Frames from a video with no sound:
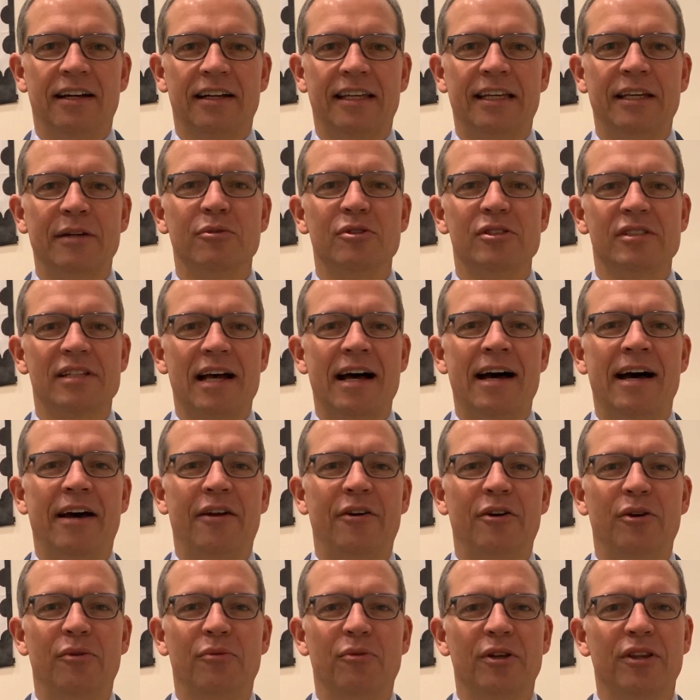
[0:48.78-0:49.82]
He was
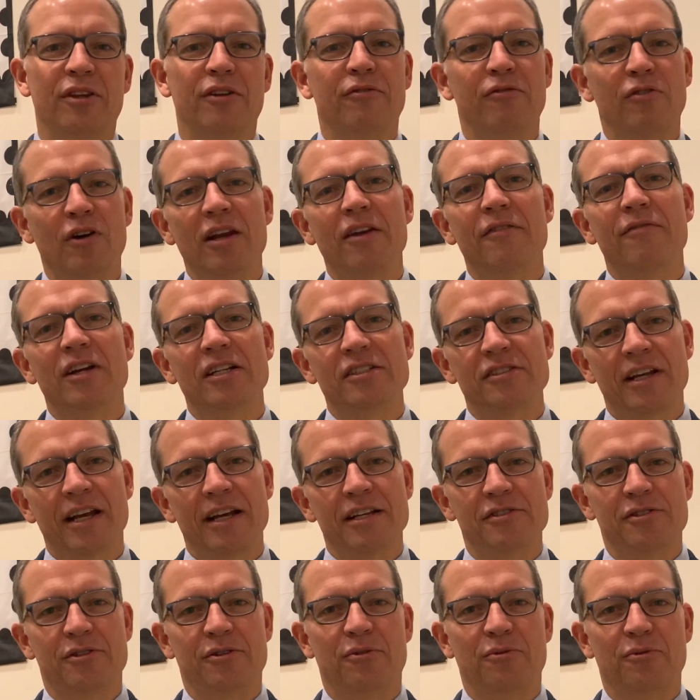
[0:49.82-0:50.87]
honored with the Friend of
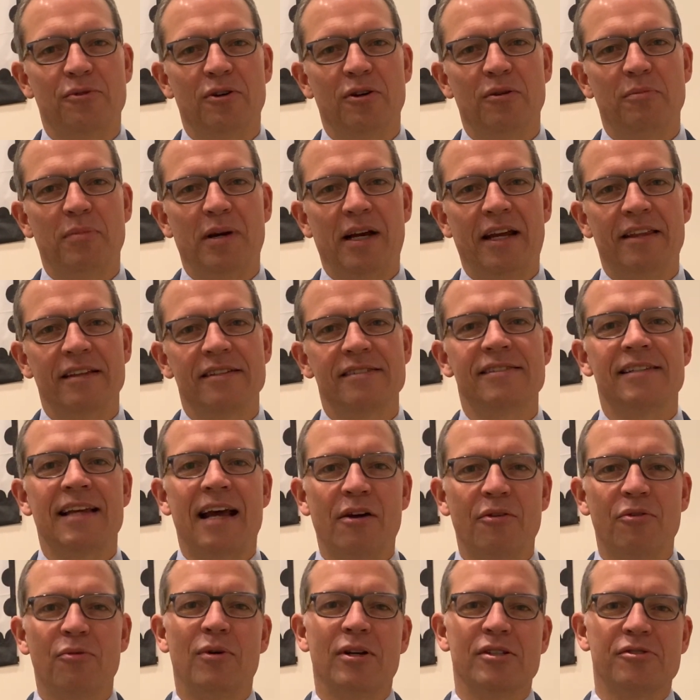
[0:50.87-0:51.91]
Education Award by the
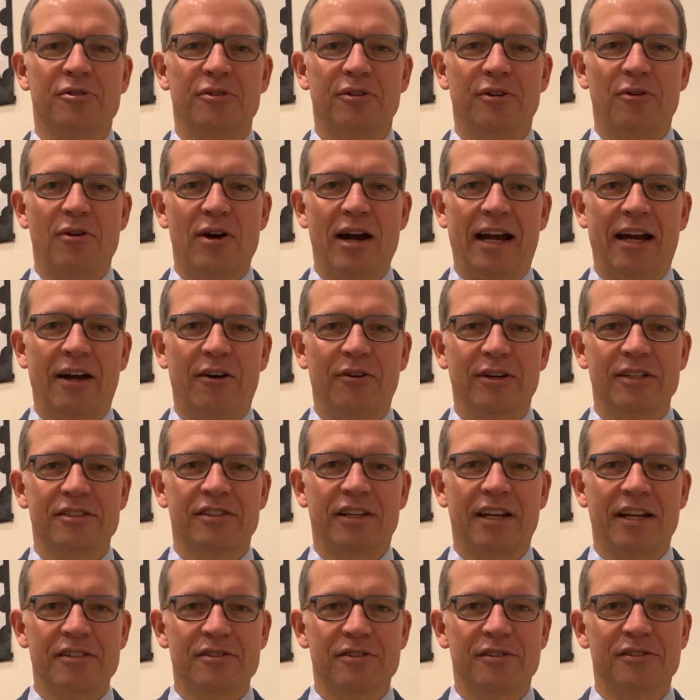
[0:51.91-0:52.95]
Southwestern Ohio
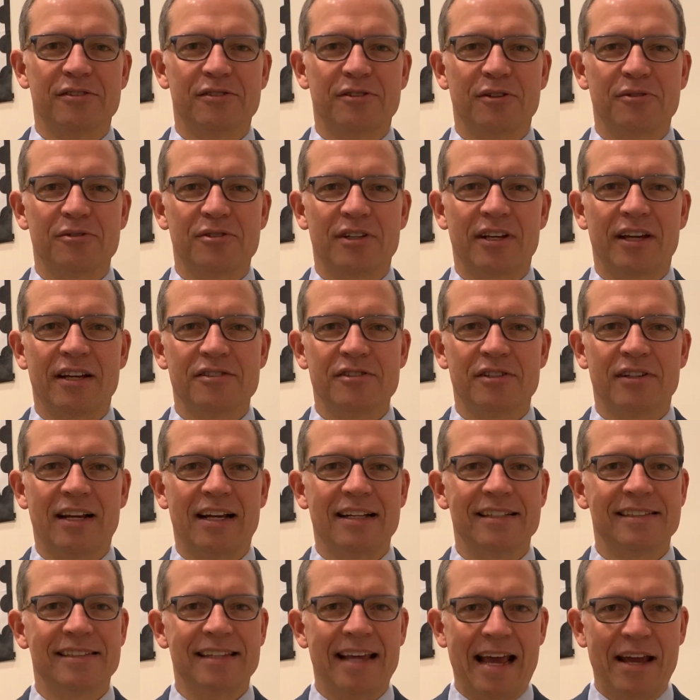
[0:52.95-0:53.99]
Education Association
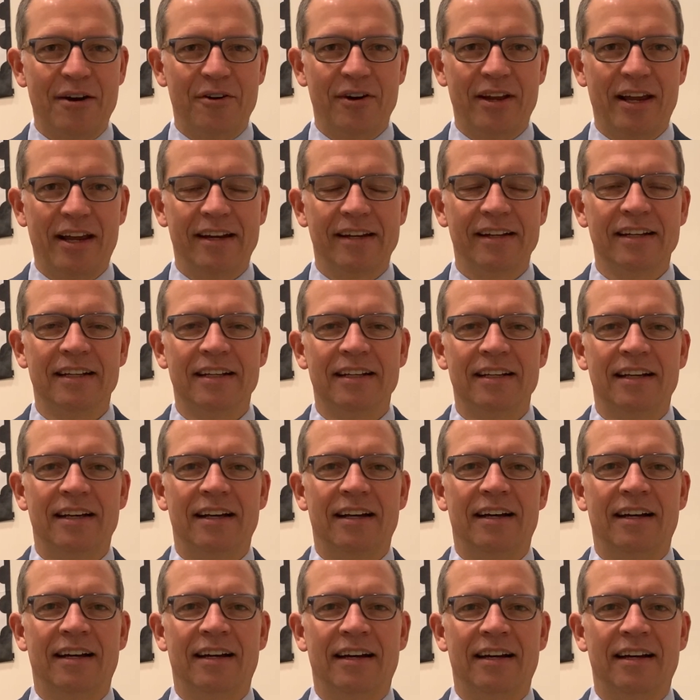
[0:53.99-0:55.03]
on Saturday.
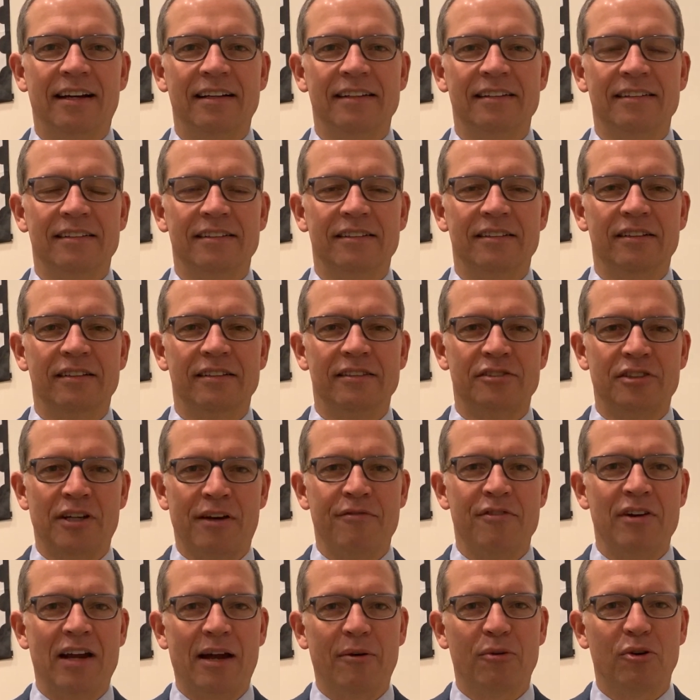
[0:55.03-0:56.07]

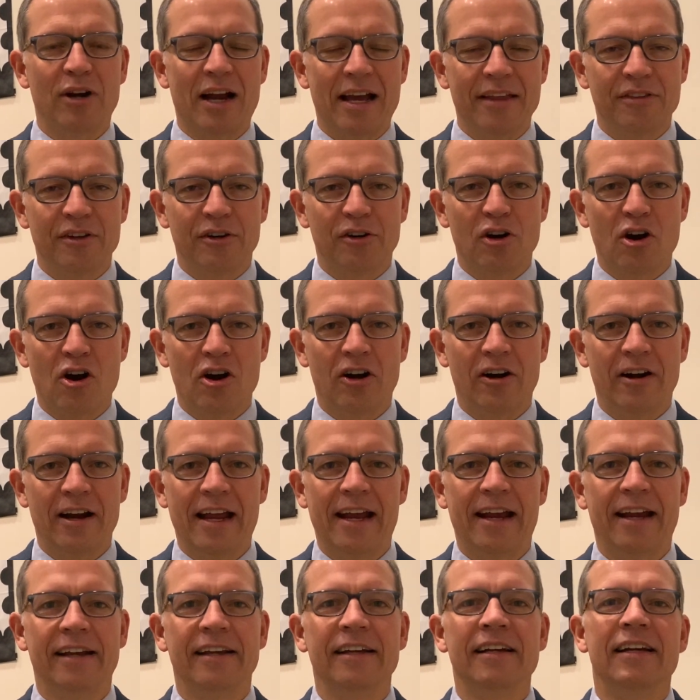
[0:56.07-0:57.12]
Jeff and I were at their
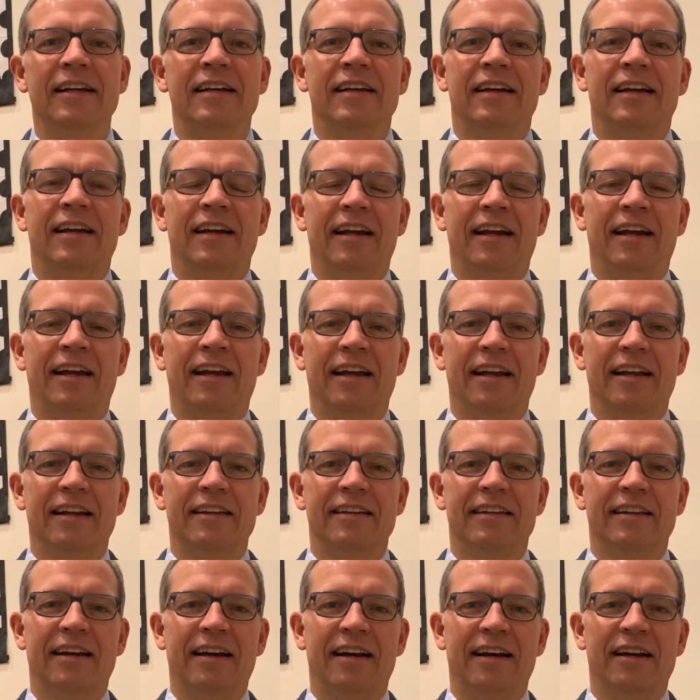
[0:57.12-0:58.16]
RA,
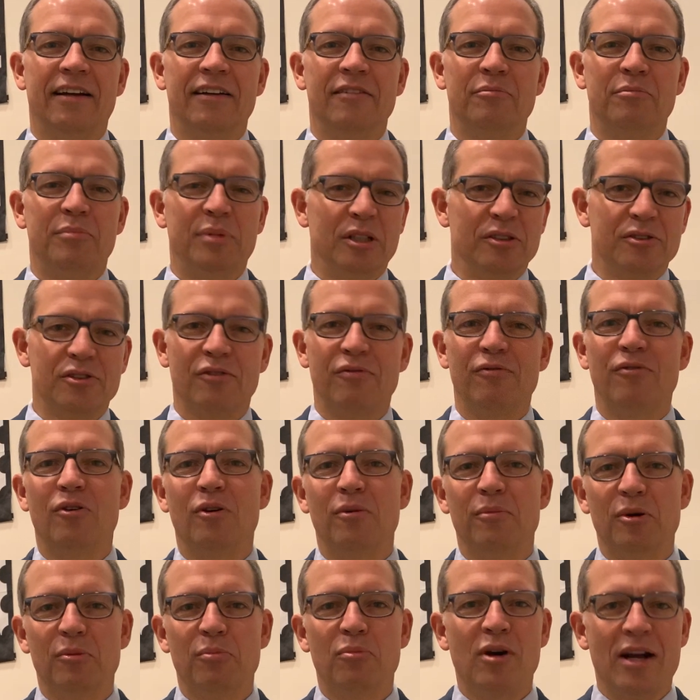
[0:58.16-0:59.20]
and Bill's a
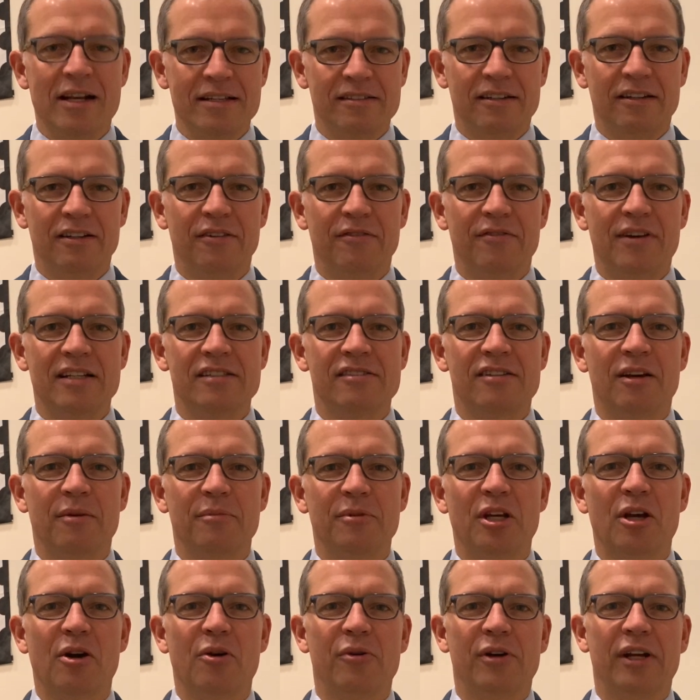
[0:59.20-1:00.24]
former president of
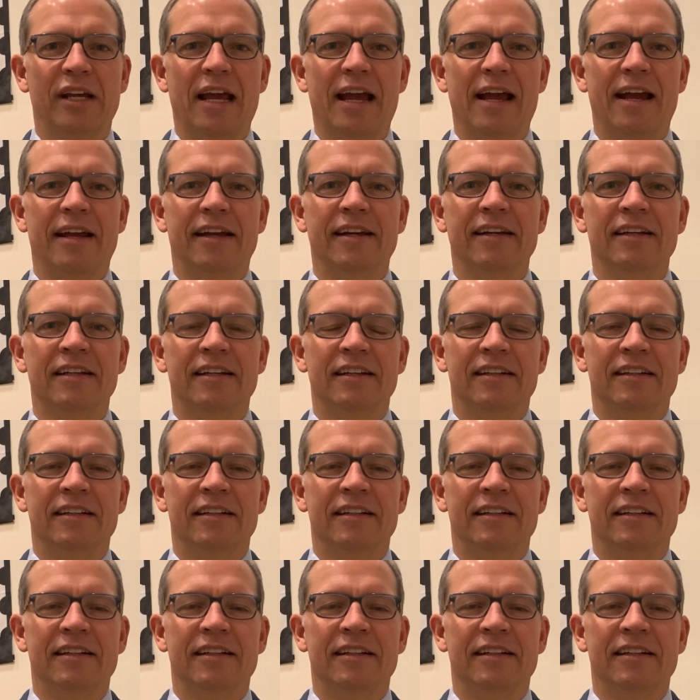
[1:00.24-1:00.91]
SWOEA.